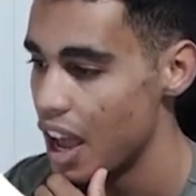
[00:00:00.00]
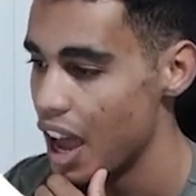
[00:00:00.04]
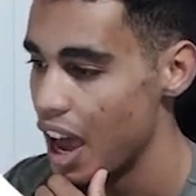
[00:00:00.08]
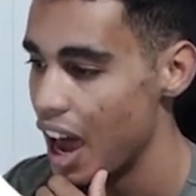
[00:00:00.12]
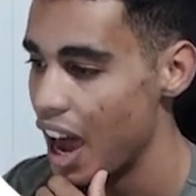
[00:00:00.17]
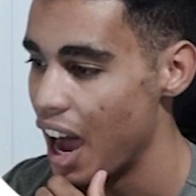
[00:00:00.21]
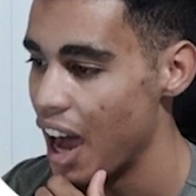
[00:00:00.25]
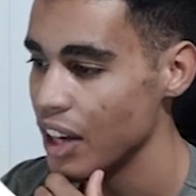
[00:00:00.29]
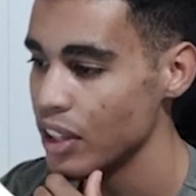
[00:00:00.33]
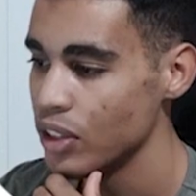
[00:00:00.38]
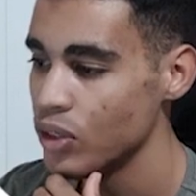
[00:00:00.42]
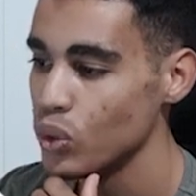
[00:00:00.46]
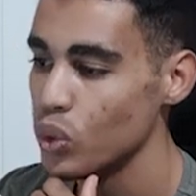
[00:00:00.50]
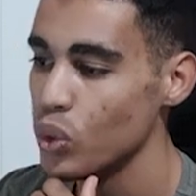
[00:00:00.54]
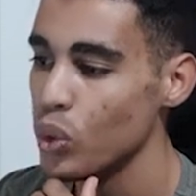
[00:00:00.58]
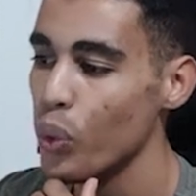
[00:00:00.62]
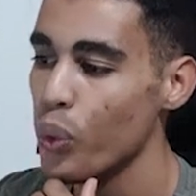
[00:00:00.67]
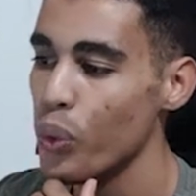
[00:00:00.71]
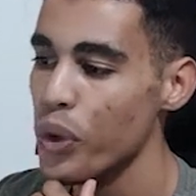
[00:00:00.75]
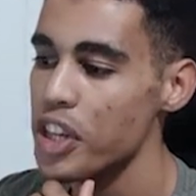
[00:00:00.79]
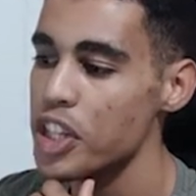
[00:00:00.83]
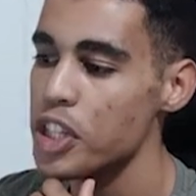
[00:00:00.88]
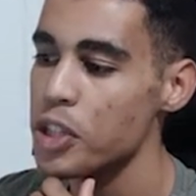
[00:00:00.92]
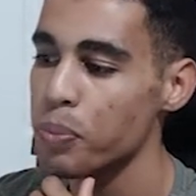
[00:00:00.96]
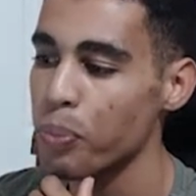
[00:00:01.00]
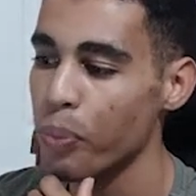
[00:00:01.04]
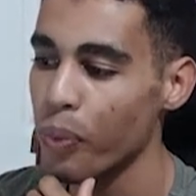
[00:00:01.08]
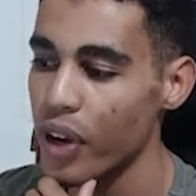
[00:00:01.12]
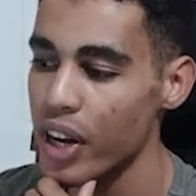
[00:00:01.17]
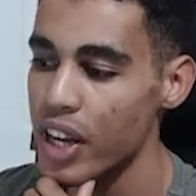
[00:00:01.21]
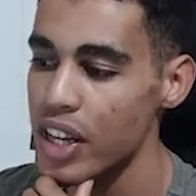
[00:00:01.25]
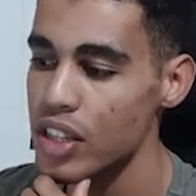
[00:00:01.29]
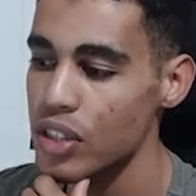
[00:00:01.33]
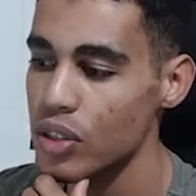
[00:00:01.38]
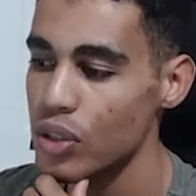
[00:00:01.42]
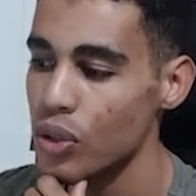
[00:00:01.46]
and to which
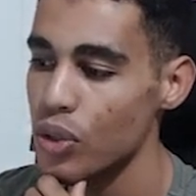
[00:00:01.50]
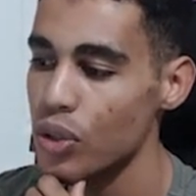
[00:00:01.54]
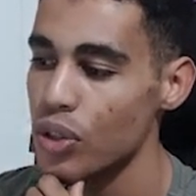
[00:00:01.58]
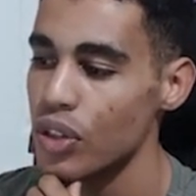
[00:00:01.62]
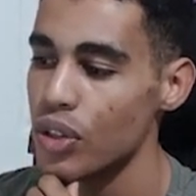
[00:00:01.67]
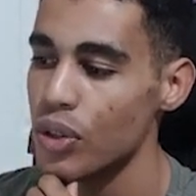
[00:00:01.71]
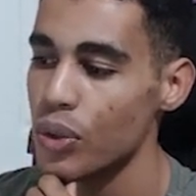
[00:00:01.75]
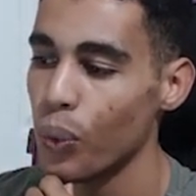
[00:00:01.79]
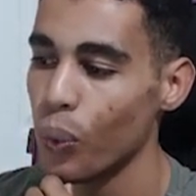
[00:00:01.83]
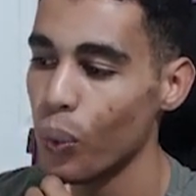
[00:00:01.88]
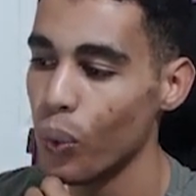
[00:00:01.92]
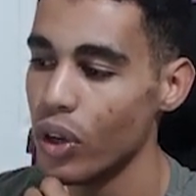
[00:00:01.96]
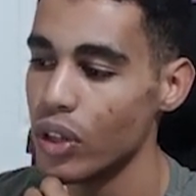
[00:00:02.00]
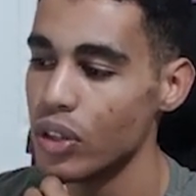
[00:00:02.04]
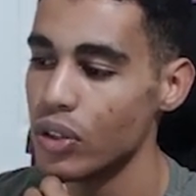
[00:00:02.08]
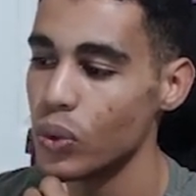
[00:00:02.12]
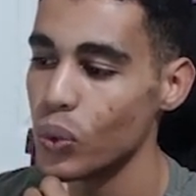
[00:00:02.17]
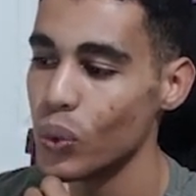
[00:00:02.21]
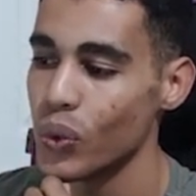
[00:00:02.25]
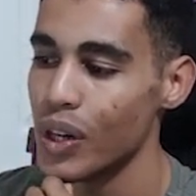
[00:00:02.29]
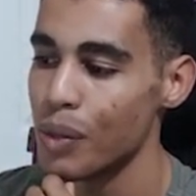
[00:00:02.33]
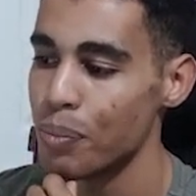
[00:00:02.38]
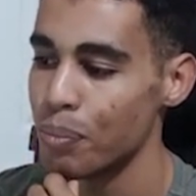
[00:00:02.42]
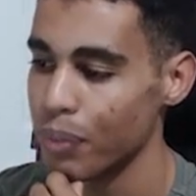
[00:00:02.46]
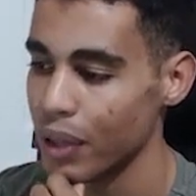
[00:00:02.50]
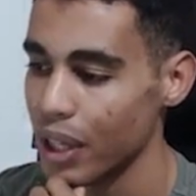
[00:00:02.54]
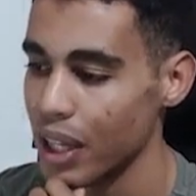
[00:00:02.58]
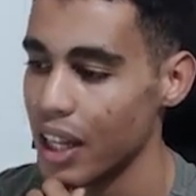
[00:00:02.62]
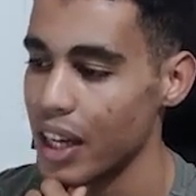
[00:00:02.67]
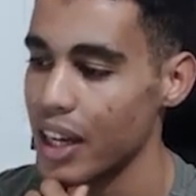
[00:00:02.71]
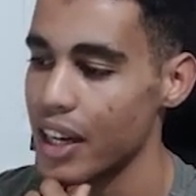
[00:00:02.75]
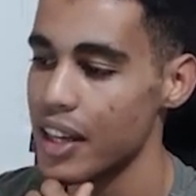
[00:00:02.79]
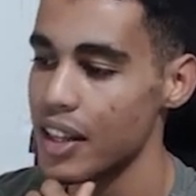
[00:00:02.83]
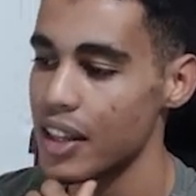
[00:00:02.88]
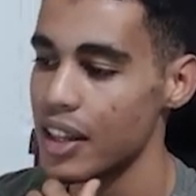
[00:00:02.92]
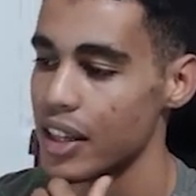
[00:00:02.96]
price do you want to
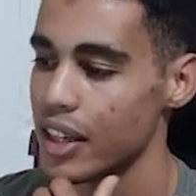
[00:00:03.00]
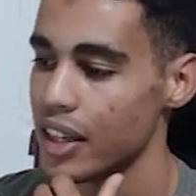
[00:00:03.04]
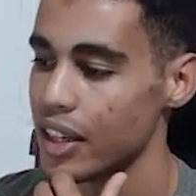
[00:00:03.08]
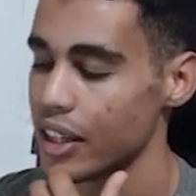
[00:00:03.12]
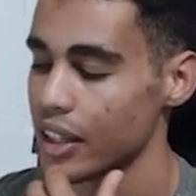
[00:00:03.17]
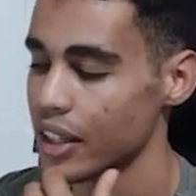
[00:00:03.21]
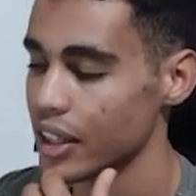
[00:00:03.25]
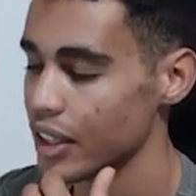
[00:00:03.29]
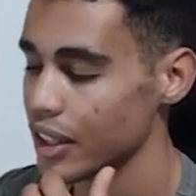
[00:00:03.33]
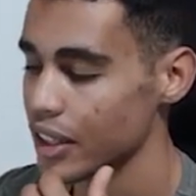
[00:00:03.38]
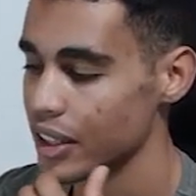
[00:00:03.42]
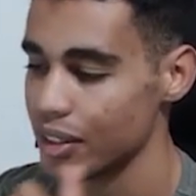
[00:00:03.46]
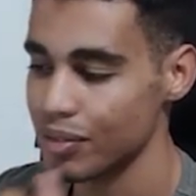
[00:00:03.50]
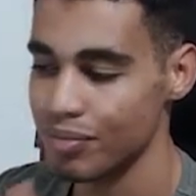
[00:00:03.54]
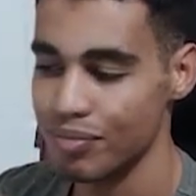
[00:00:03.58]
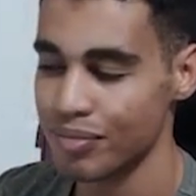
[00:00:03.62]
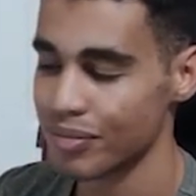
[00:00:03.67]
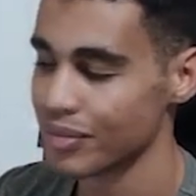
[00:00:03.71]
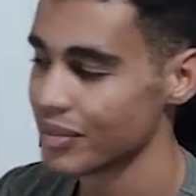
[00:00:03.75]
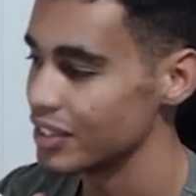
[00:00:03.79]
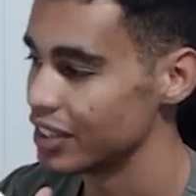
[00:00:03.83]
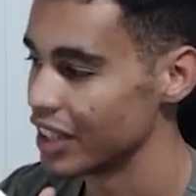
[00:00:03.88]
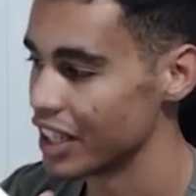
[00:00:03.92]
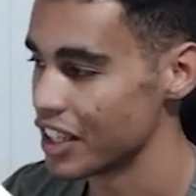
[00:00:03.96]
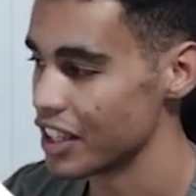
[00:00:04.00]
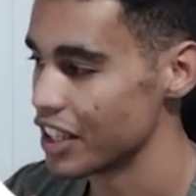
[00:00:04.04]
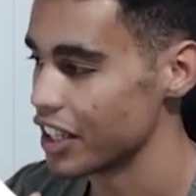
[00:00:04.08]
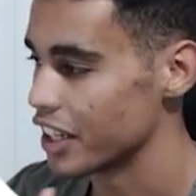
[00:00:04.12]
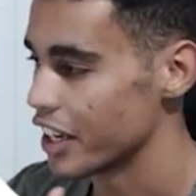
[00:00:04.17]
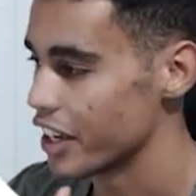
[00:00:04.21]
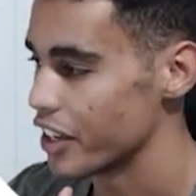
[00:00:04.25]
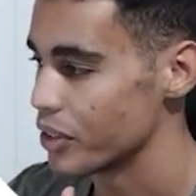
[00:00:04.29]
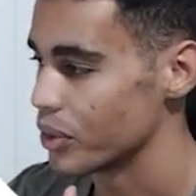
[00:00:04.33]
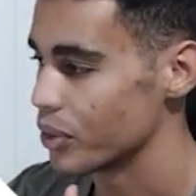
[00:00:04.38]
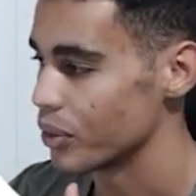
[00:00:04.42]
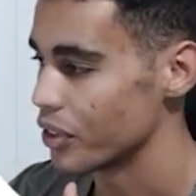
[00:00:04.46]
apply the
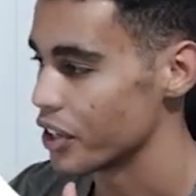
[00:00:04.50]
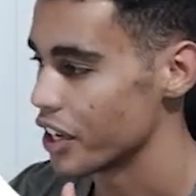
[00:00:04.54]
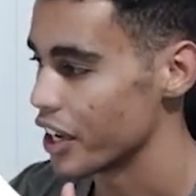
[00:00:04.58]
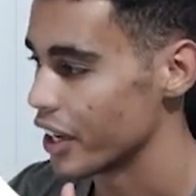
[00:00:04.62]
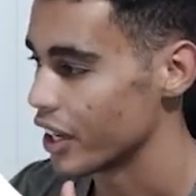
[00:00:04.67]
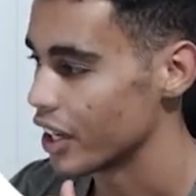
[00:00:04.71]
indicator.